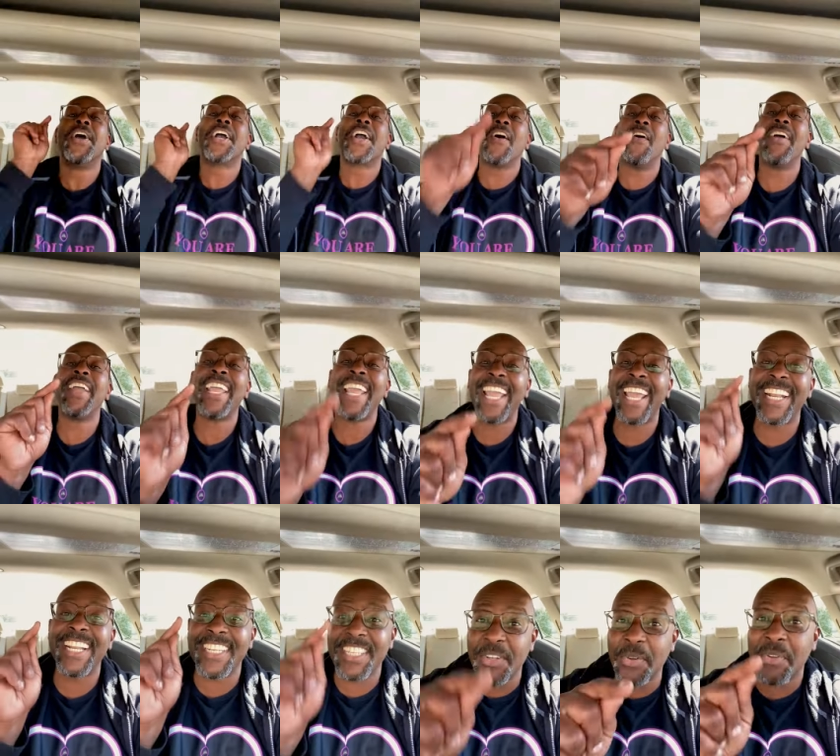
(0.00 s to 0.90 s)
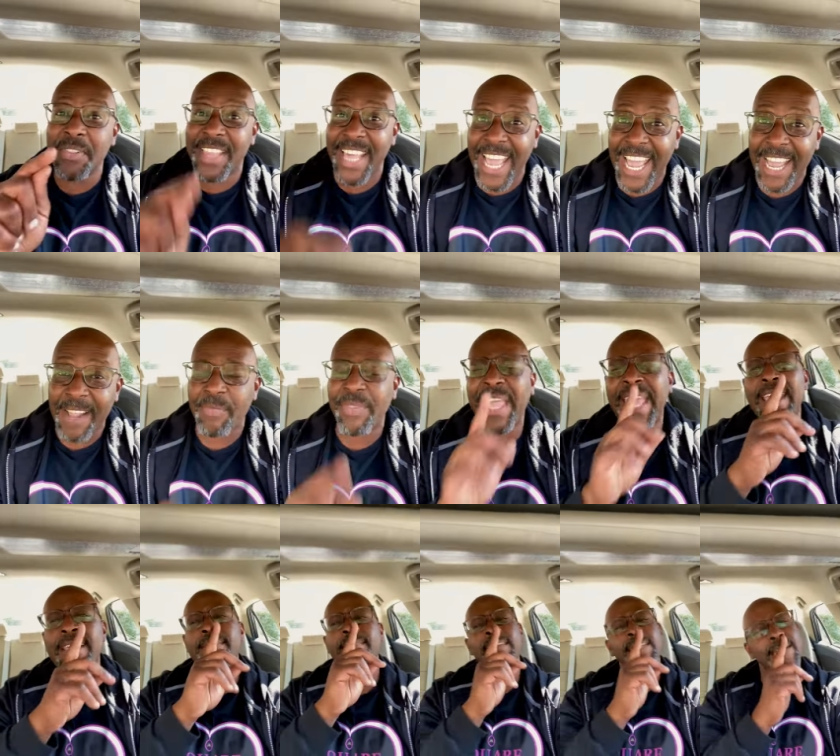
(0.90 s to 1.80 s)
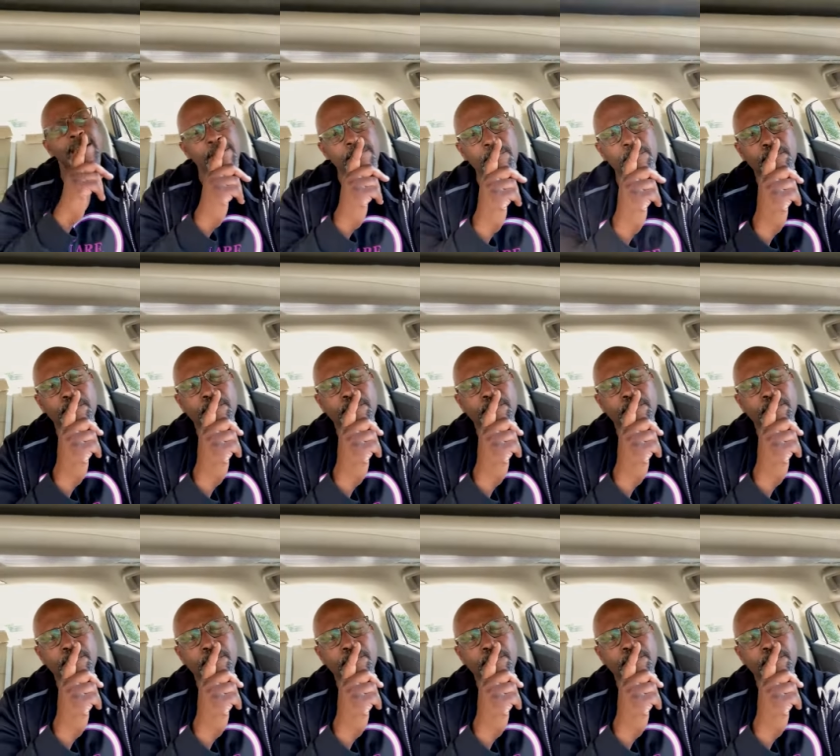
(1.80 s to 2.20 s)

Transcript: go ahead and do that. And, you know,